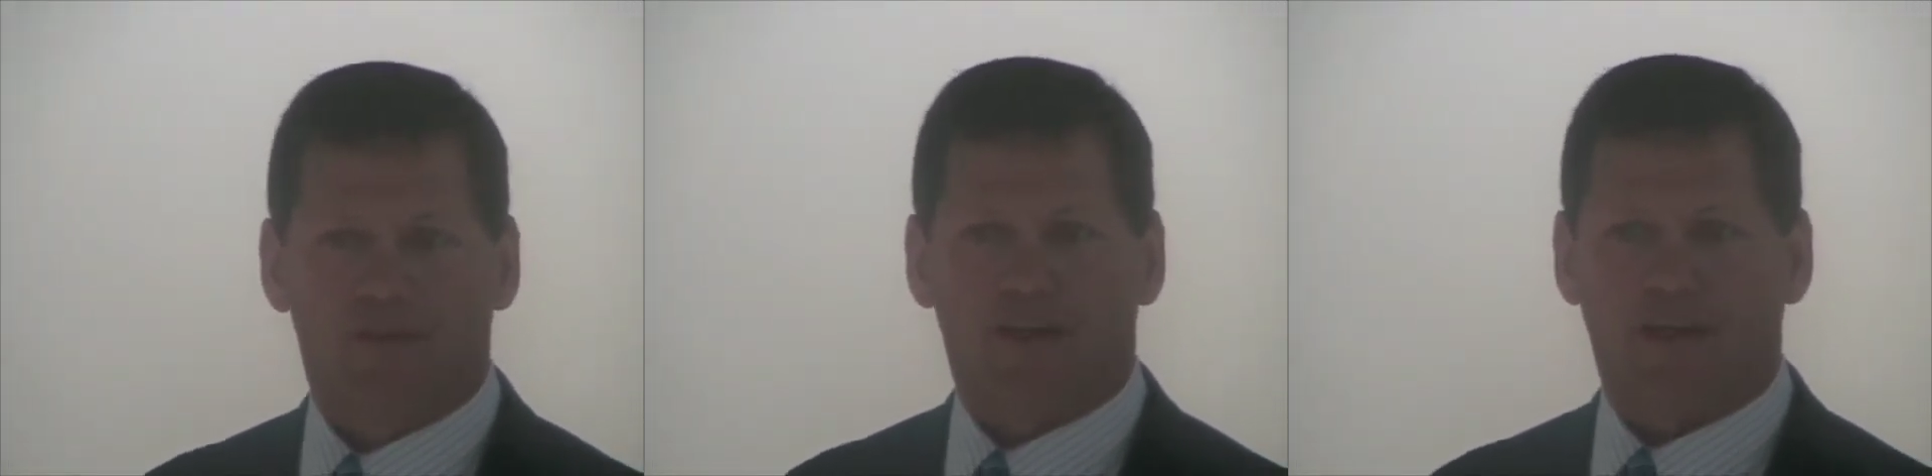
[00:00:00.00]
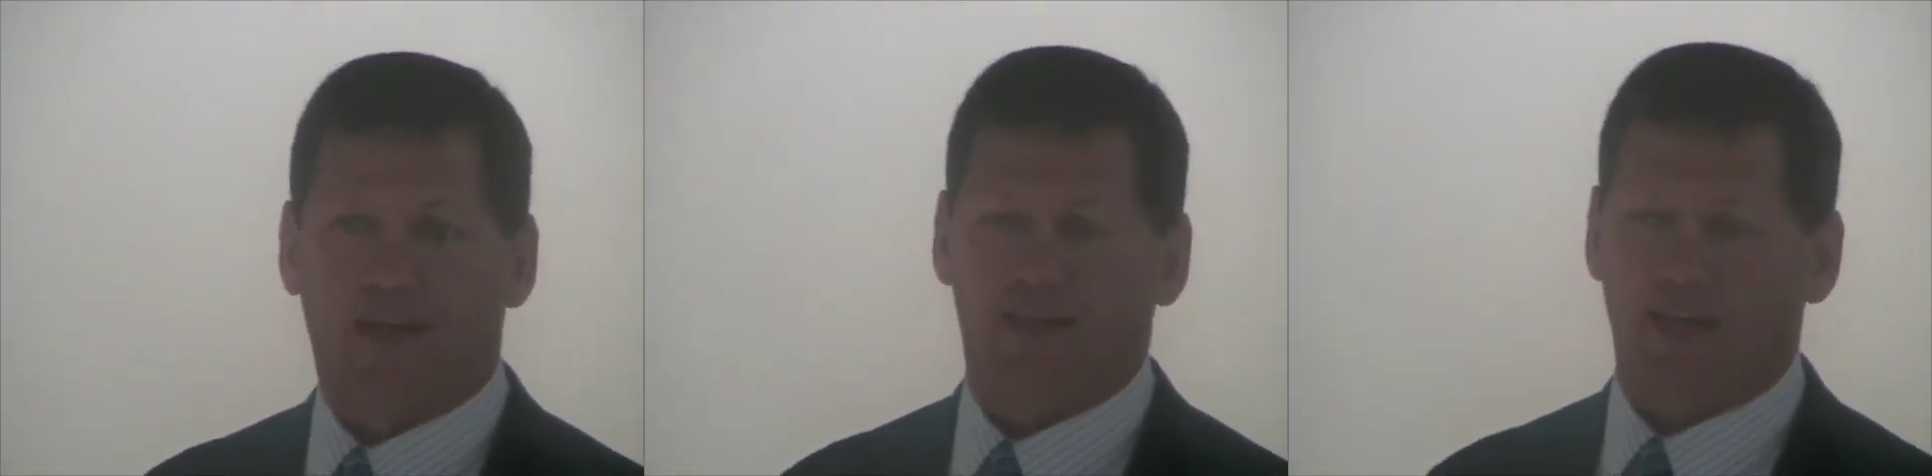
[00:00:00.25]

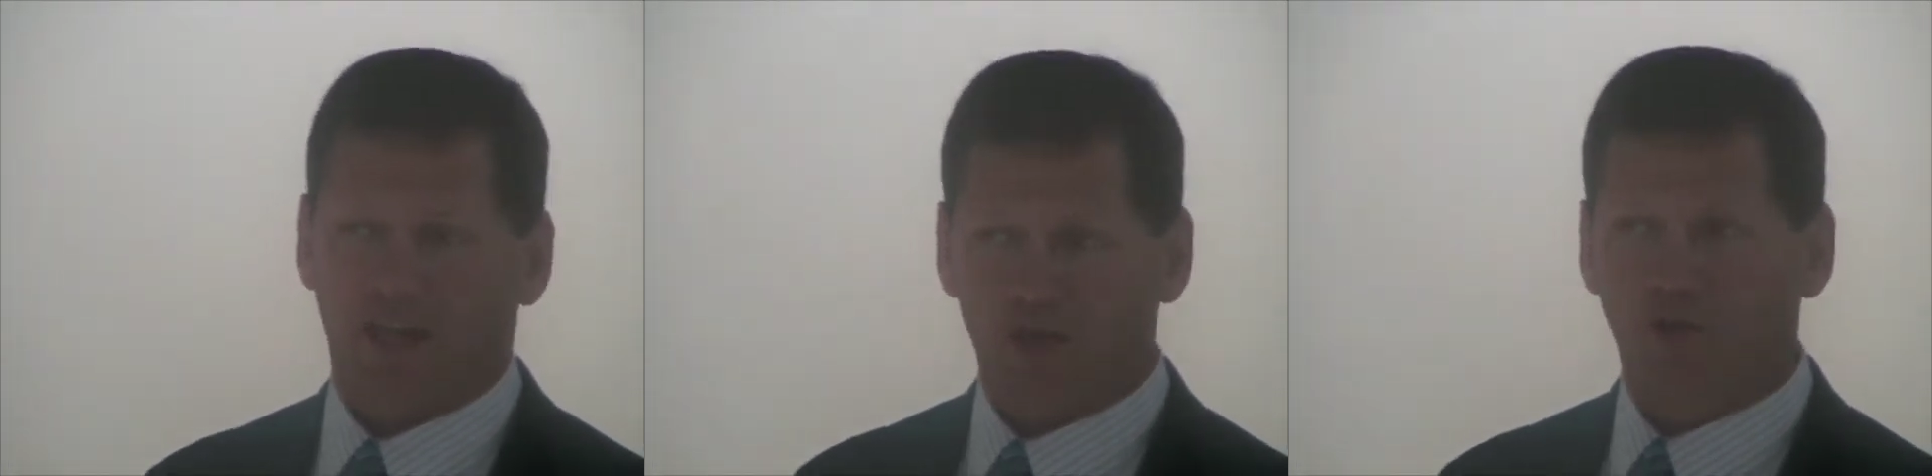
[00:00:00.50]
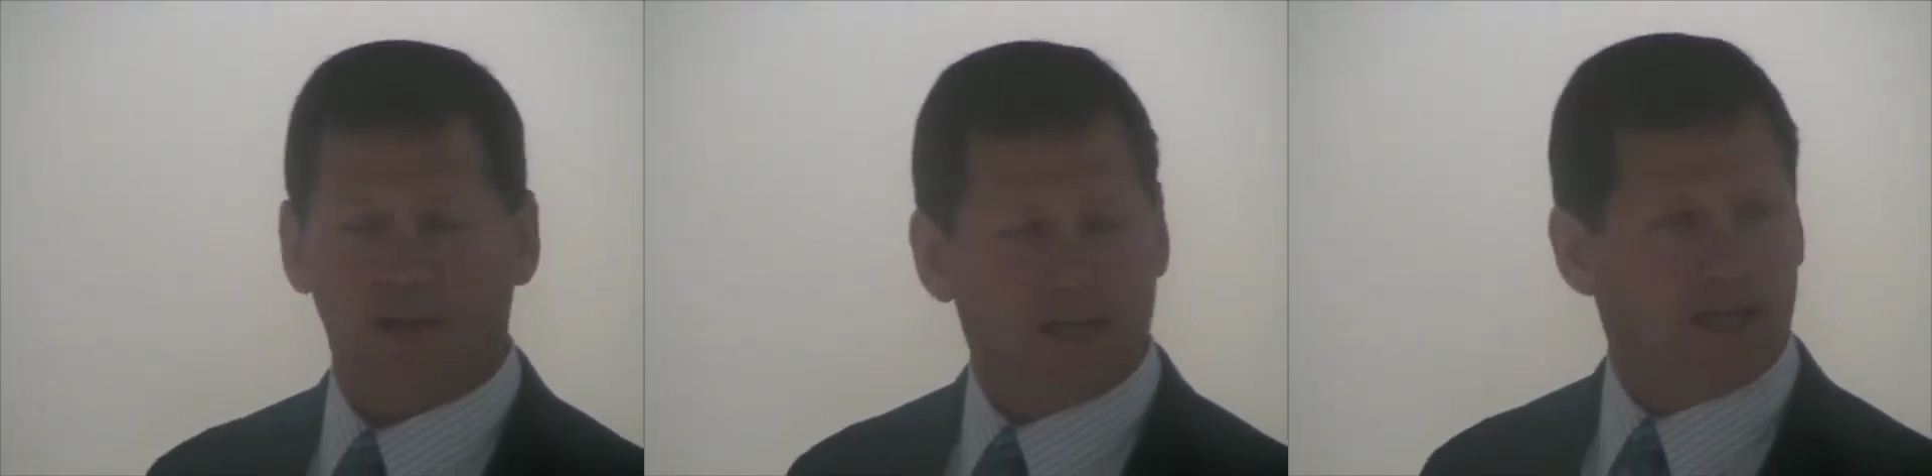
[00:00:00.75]
And I get a
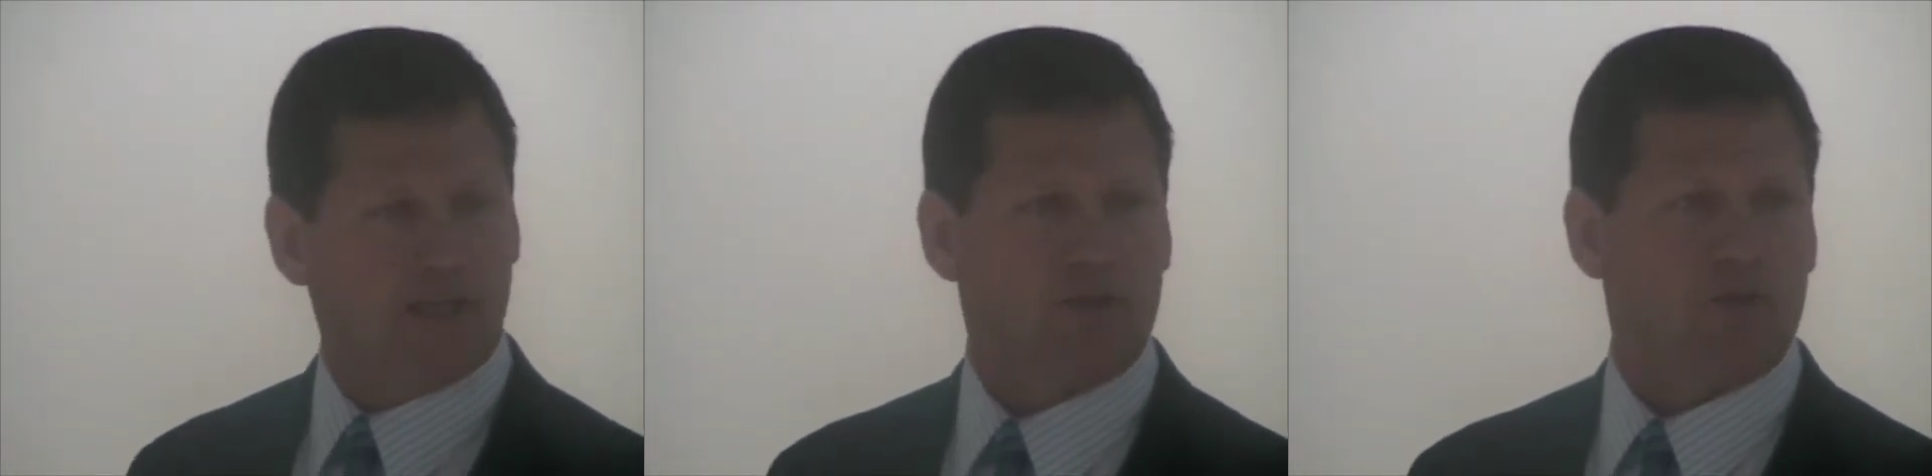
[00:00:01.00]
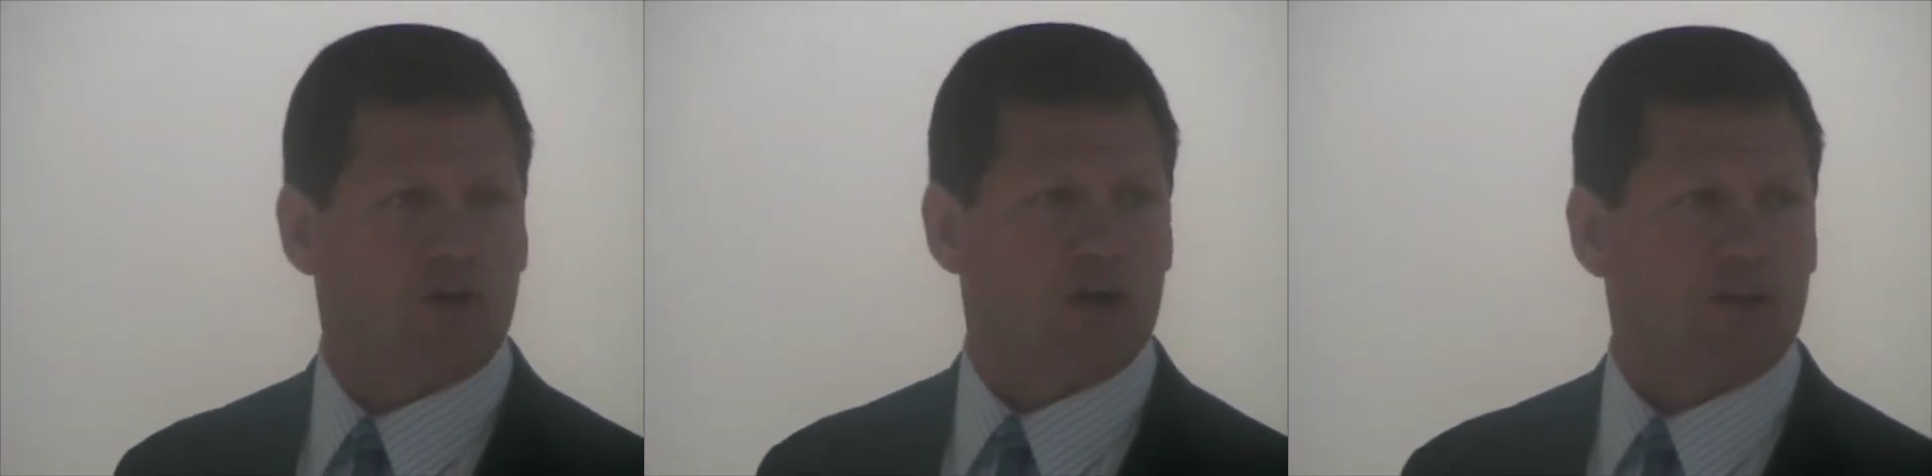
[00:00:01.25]
good
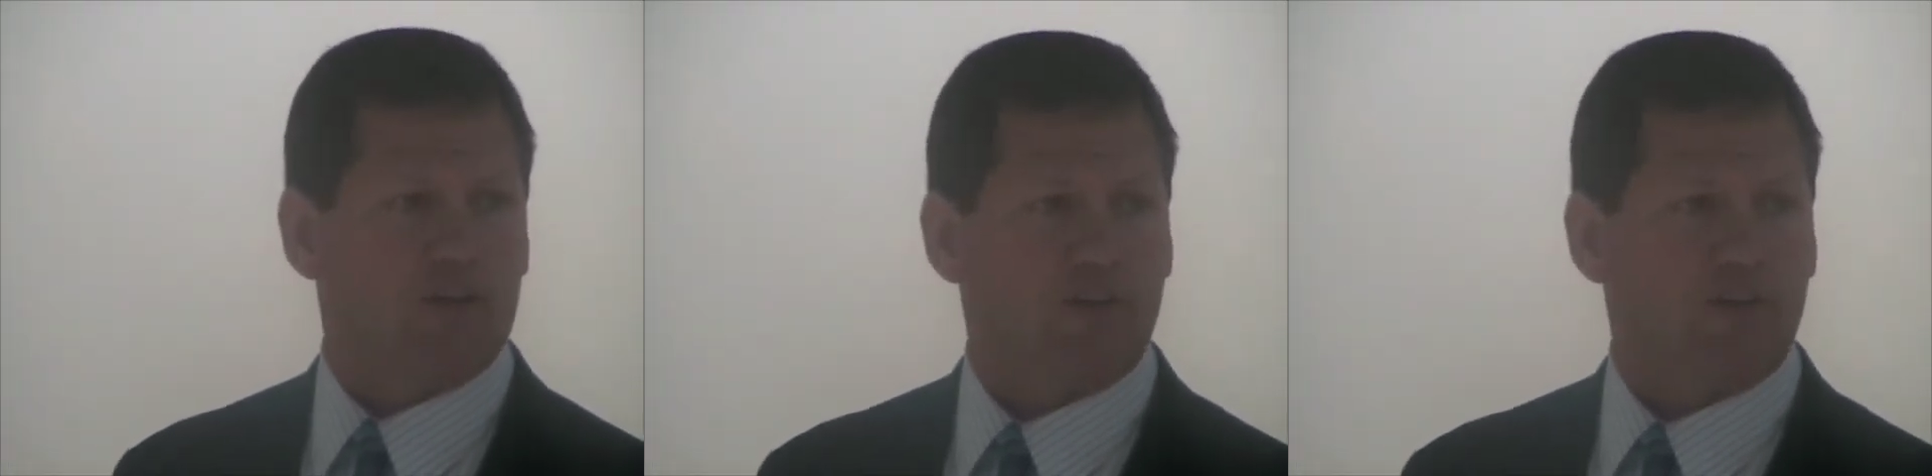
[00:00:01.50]
handle on